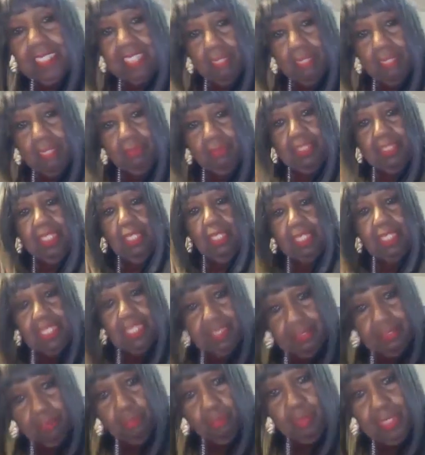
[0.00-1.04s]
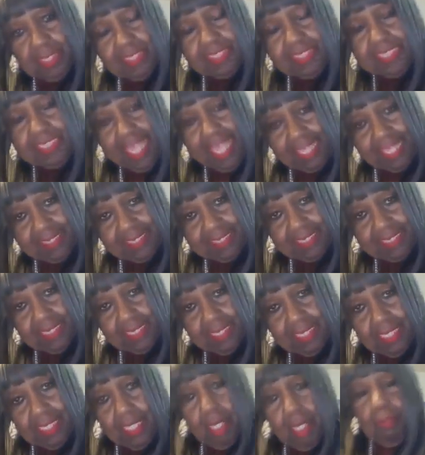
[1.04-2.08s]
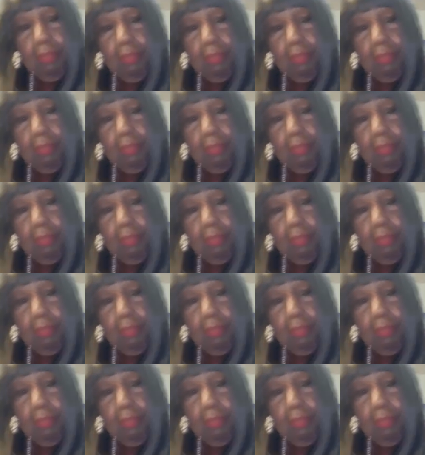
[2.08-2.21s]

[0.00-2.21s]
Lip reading: they would get one set. But